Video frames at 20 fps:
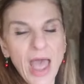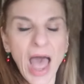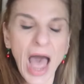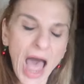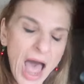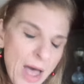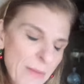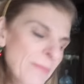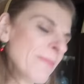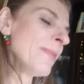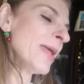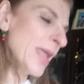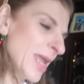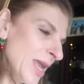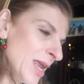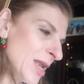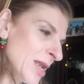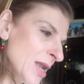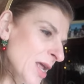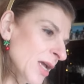I
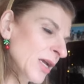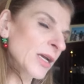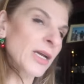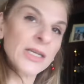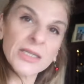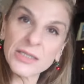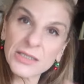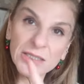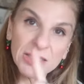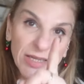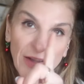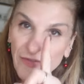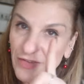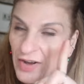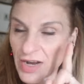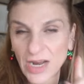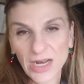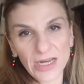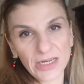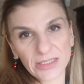mean,
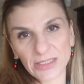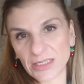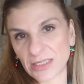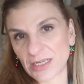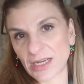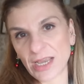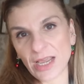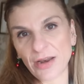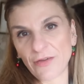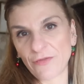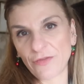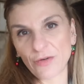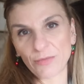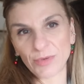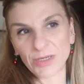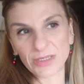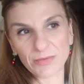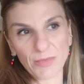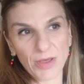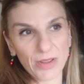definitely doesn't get it from
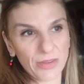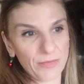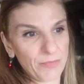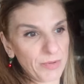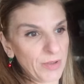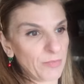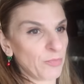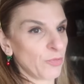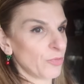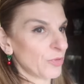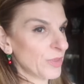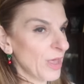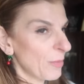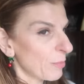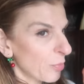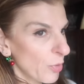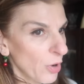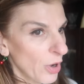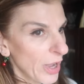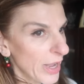his mother, people. That
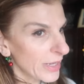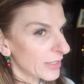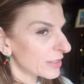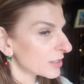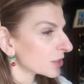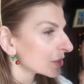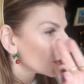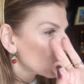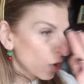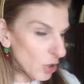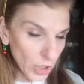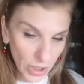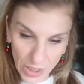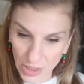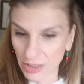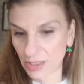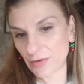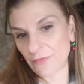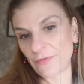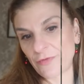boy does not
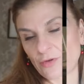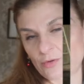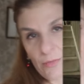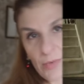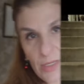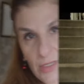get it from